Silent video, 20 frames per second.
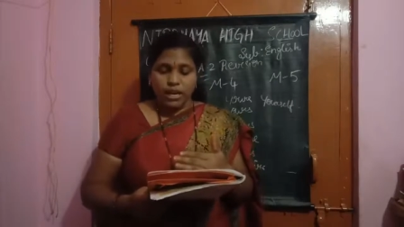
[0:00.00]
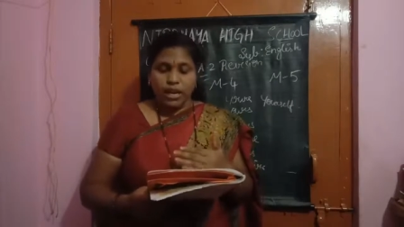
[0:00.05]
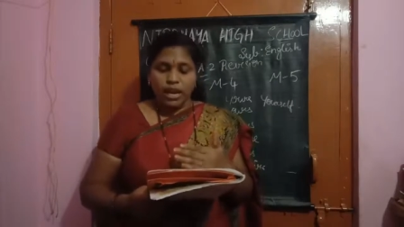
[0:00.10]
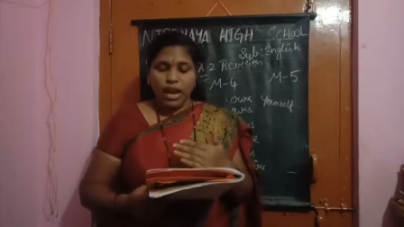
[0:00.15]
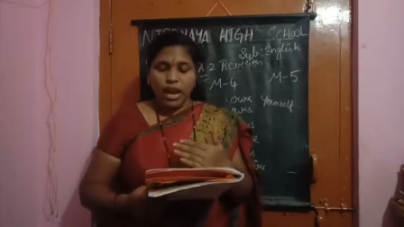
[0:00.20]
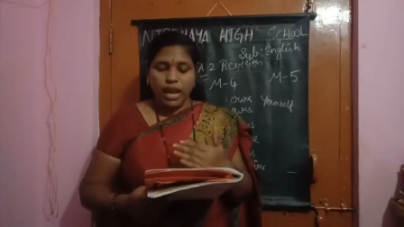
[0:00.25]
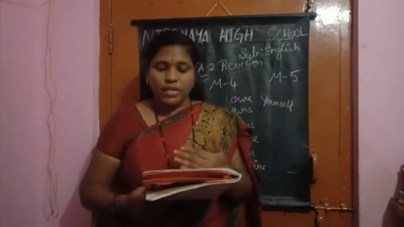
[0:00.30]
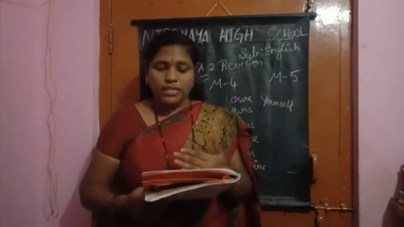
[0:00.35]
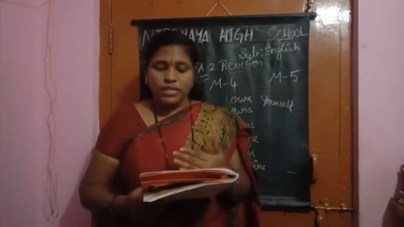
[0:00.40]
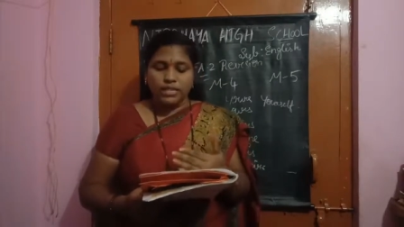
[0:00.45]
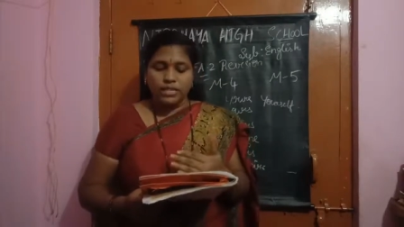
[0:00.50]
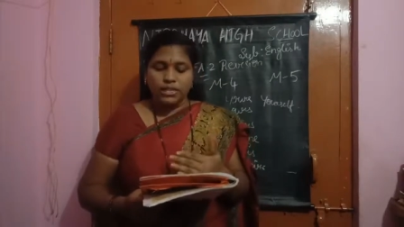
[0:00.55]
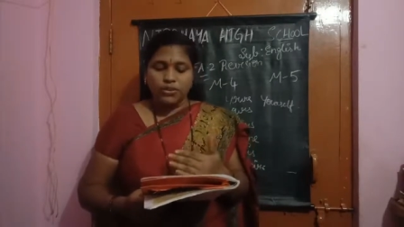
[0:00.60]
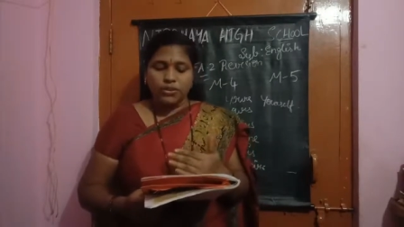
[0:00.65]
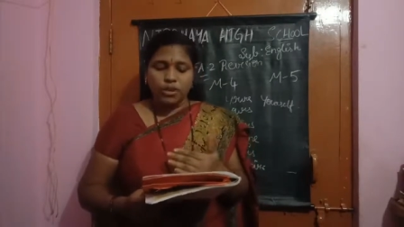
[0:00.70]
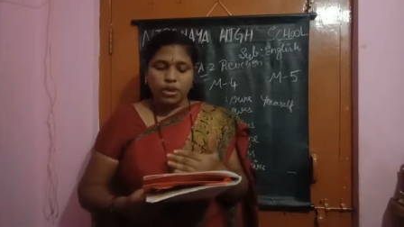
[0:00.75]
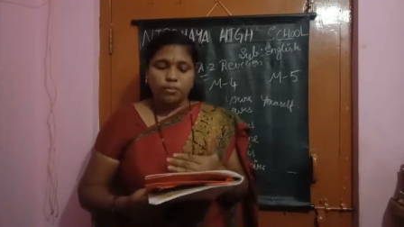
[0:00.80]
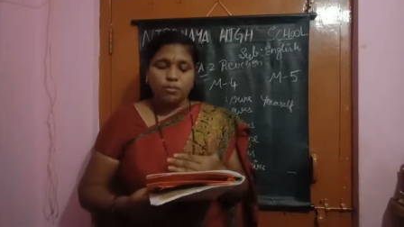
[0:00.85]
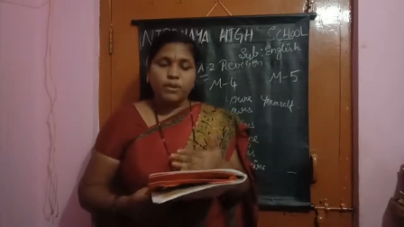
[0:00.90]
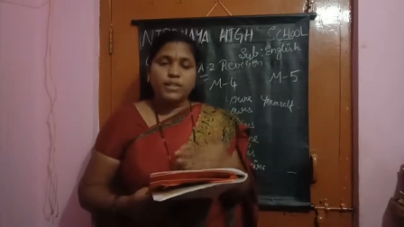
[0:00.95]
Adjective
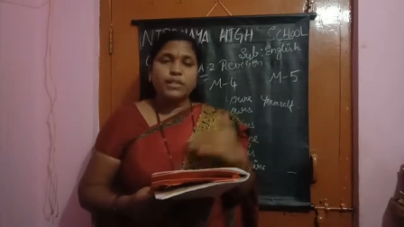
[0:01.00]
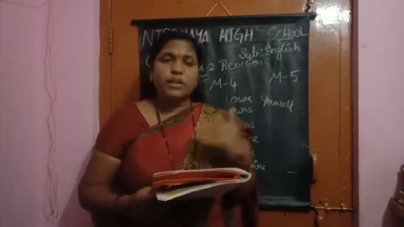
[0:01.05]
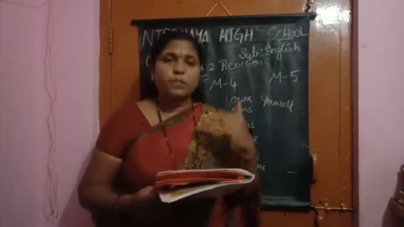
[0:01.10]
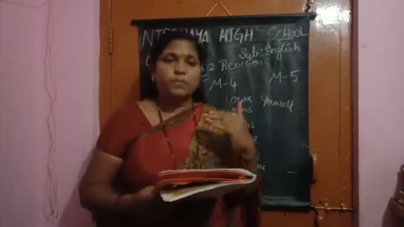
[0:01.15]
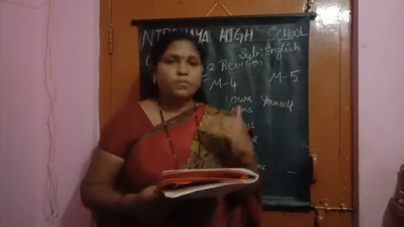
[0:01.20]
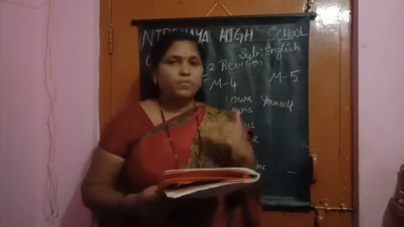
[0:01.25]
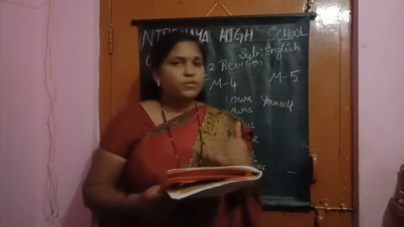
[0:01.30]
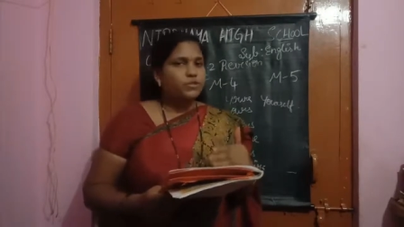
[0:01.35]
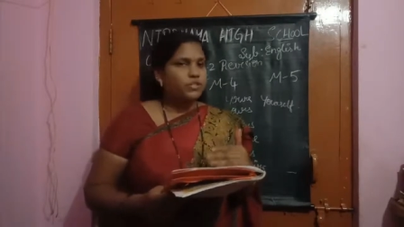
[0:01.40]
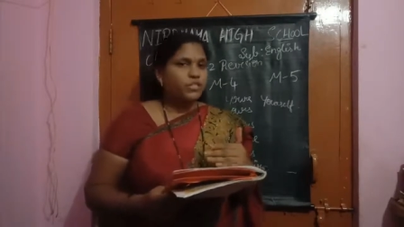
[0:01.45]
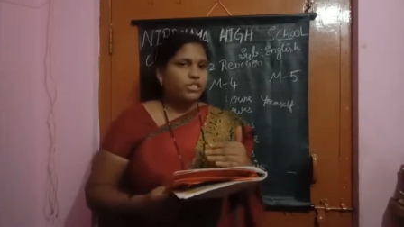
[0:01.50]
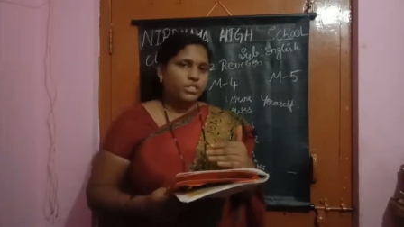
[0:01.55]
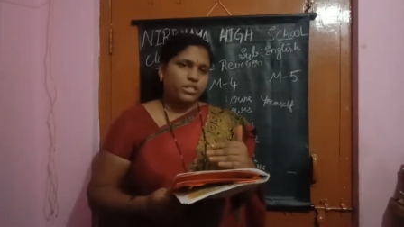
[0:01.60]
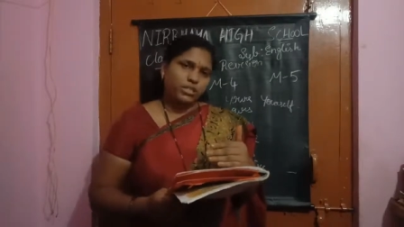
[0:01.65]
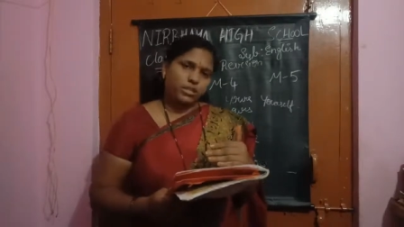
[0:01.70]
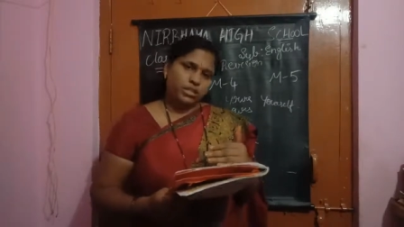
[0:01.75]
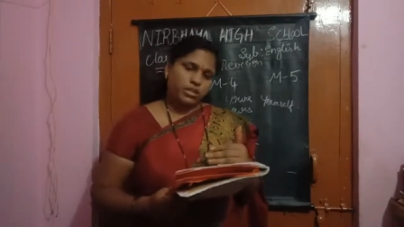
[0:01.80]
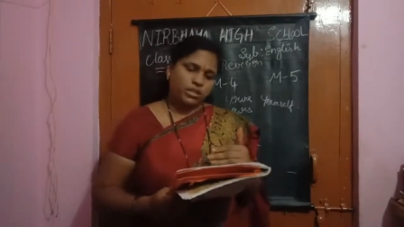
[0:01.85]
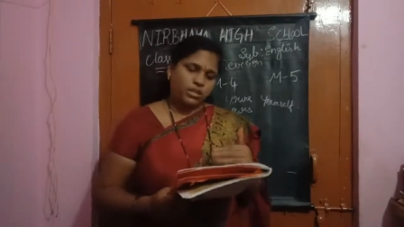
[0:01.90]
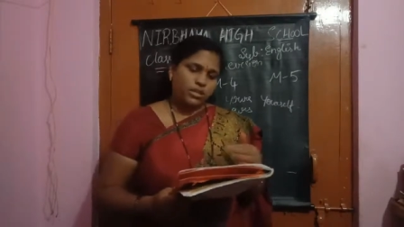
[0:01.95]
number, the position.
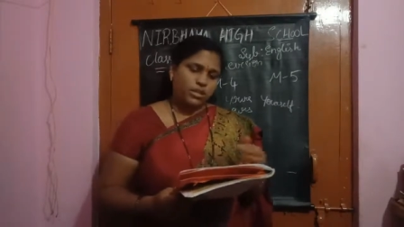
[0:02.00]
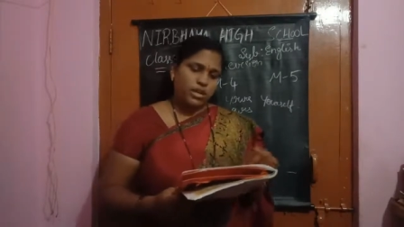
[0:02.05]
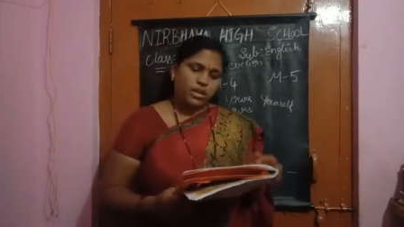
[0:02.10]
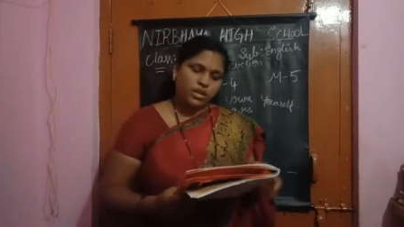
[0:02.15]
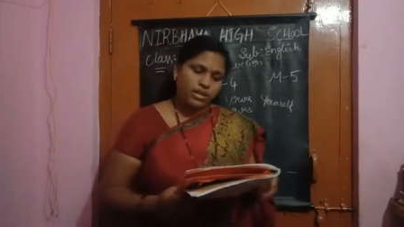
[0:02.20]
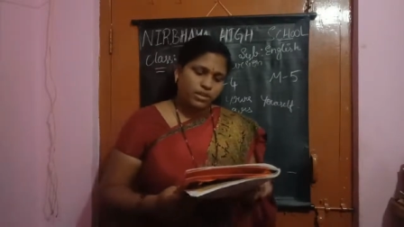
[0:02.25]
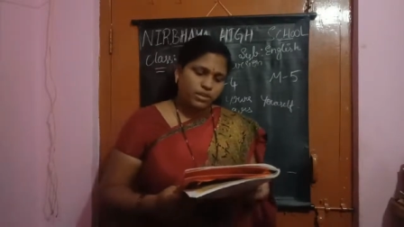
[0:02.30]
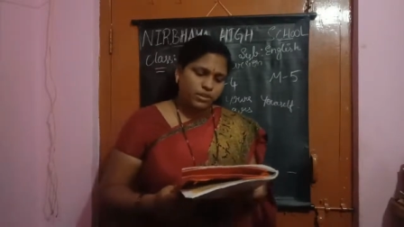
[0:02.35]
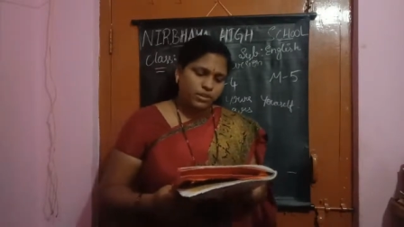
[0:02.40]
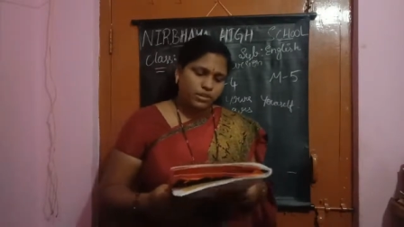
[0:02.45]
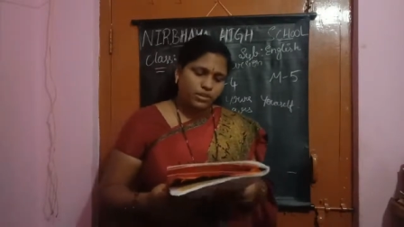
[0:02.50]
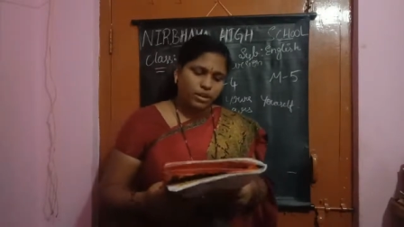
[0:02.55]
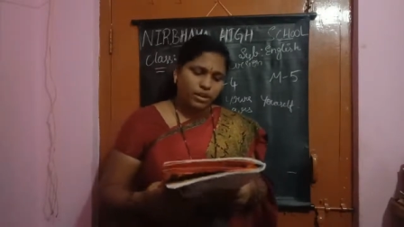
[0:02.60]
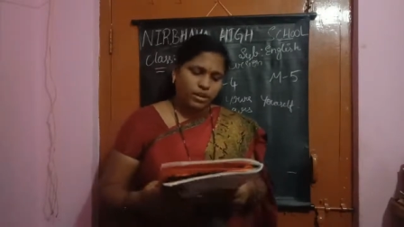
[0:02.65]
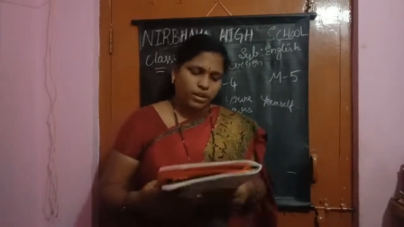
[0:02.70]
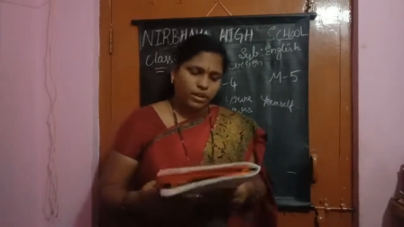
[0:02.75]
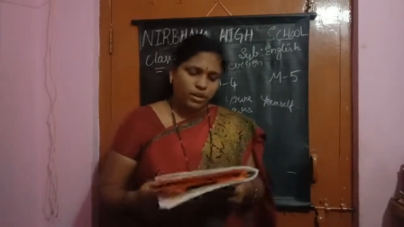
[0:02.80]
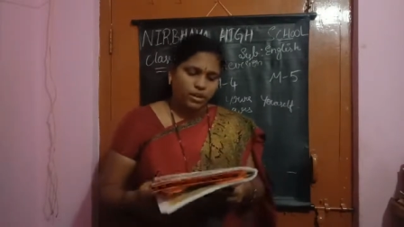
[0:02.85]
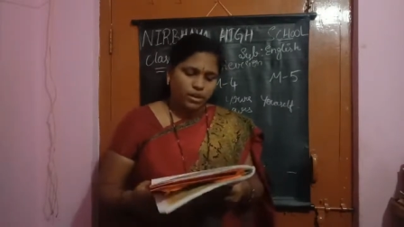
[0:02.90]
Understood, children?